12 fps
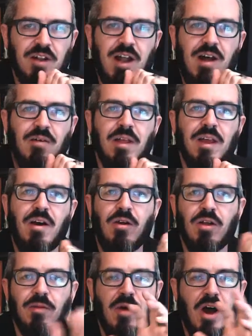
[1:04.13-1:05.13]
out like all
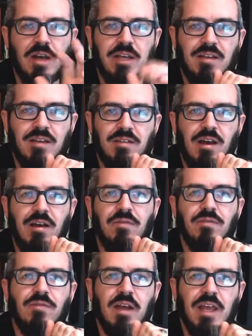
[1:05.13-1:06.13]
our podcast stuff.
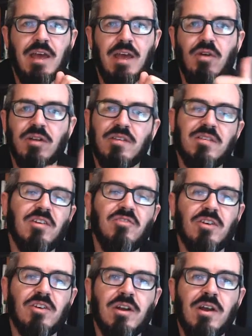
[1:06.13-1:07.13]
Again, we're on
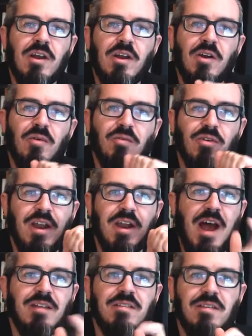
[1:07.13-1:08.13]
Stitcher, we're on
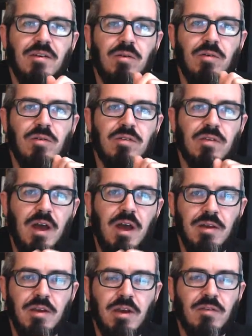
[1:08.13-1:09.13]
iTunes.
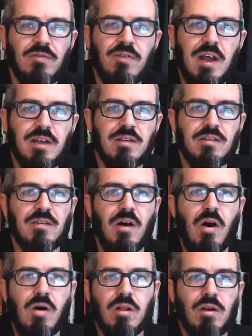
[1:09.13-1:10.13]
You can find us
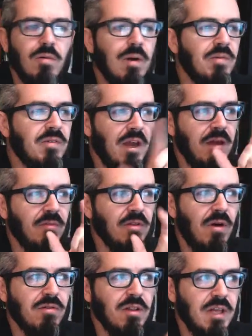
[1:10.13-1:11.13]
all on our website with
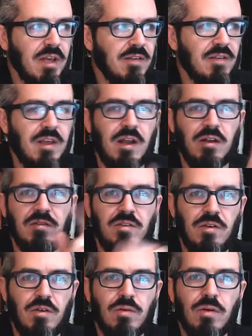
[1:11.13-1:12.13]
all the links there
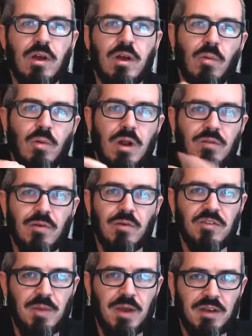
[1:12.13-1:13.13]
to whatever
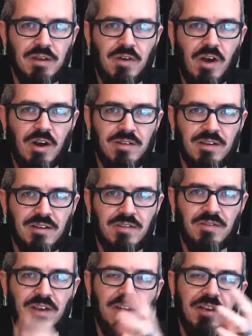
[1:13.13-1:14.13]
respective RSS
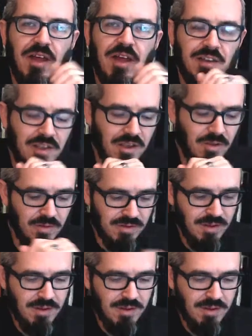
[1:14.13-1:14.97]
feed you'd like to use.